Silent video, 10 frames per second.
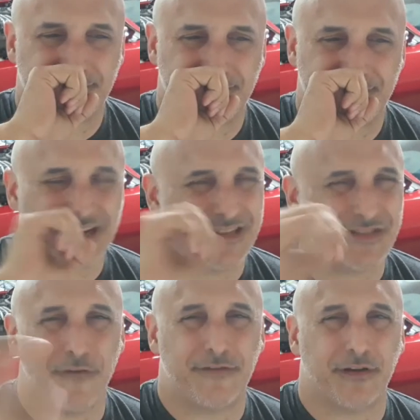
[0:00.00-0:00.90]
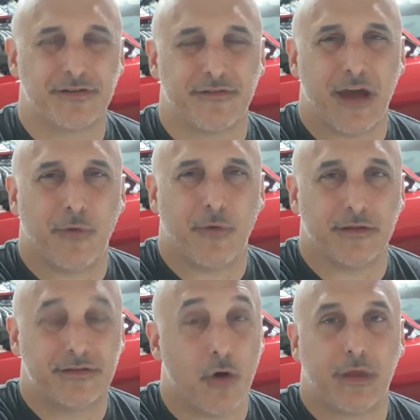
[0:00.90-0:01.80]
They just don't filter that well.
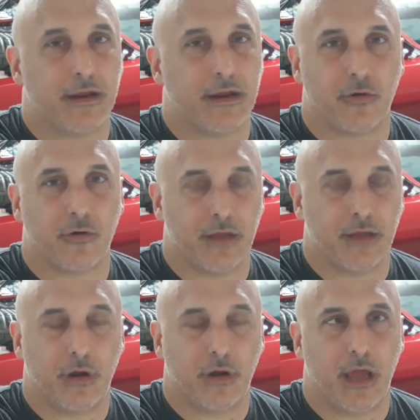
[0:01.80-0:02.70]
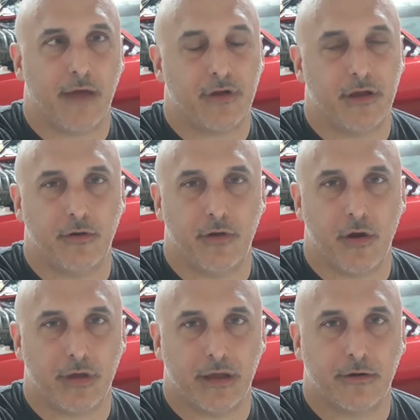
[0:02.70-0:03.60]
Don't get it green. Whatever you do,
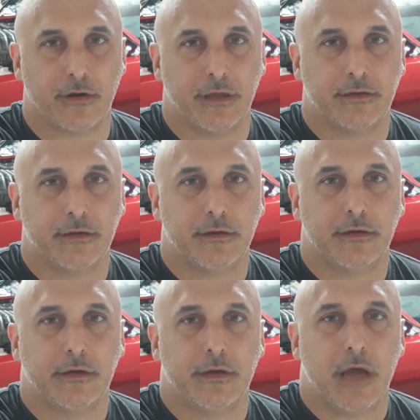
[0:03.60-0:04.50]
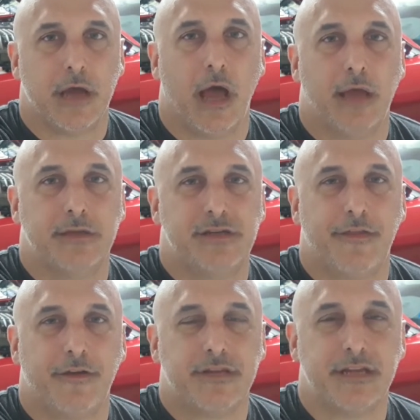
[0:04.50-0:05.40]
don't get it green.
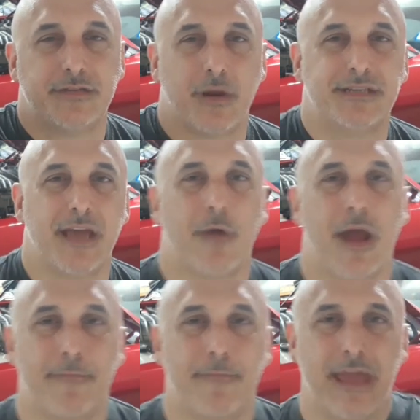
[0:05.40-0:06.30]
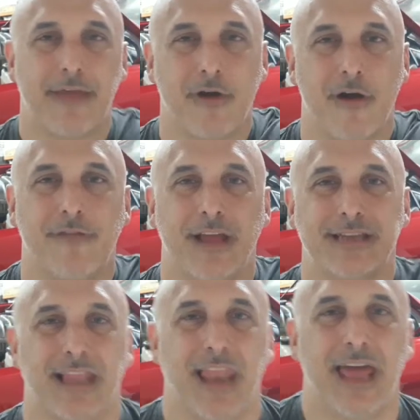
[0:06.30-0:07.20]
Jerry1320 saying, what up, B? Got the arm
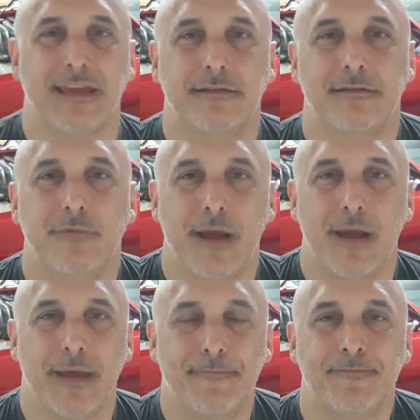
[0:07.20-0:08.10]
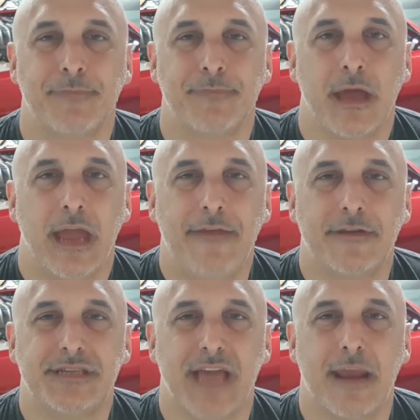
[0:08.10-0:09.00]
flex. I like it. What up, man?
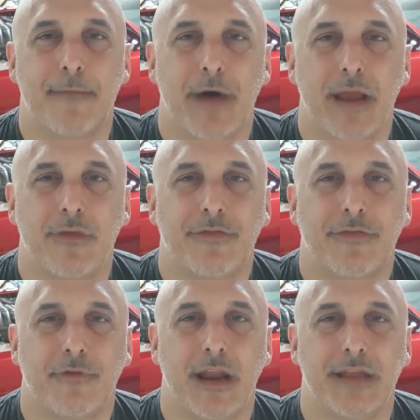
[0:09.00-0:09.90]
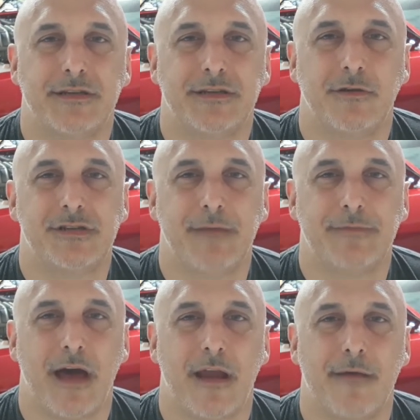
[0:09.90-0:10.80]
Ethan saying, a buddy with a 392 cheaped
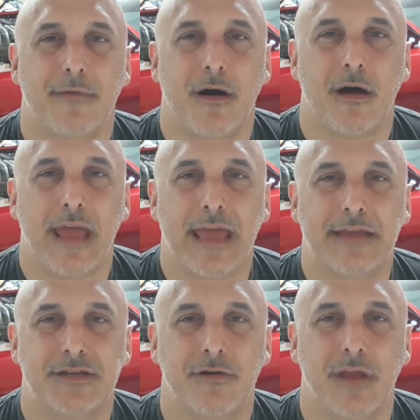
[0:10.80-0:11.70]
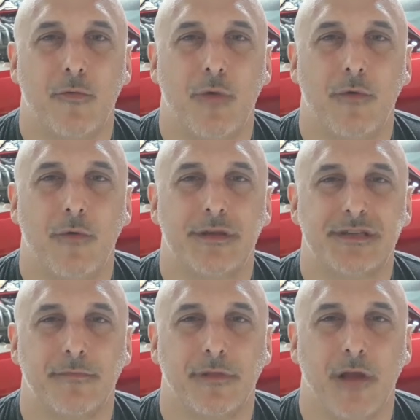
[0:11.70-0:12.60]
out on a tune and went with
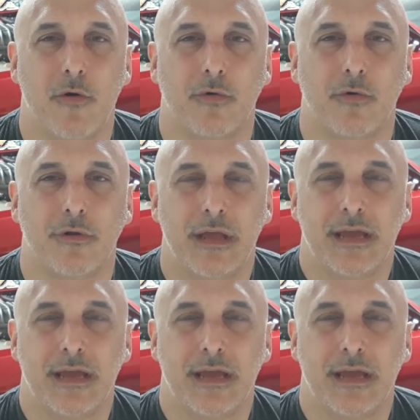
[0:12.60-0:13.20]
some local